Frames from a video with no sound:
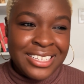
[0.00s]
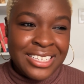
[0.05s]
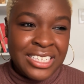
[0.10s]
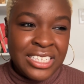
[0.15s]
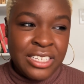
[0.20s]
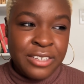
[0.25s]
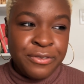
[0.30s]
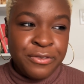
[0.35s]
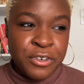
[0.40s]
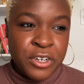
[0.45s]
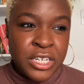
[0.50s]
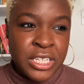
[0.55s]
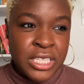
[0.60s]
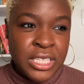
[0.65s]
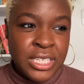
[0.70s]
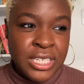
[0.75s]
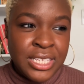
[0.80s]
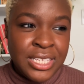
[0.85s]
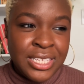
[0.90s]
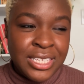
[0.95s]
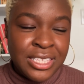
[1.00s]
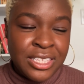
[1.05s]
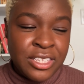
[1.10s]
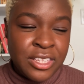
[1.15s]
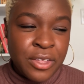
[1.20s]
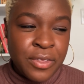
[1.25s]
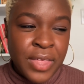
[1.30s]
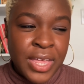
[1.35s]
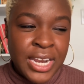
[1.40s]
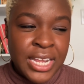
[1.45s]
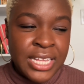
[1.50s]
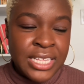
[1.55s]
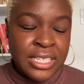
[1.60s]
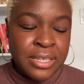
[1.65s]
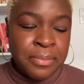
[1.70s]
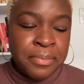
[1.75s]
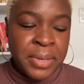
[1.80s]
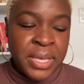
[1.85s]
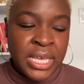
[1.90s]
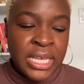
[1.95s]
difference, and so that is a
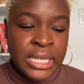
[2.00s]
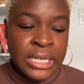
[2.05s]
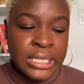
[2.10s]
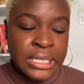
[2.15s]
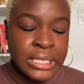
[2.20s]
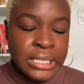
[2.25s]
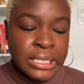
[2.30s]
bit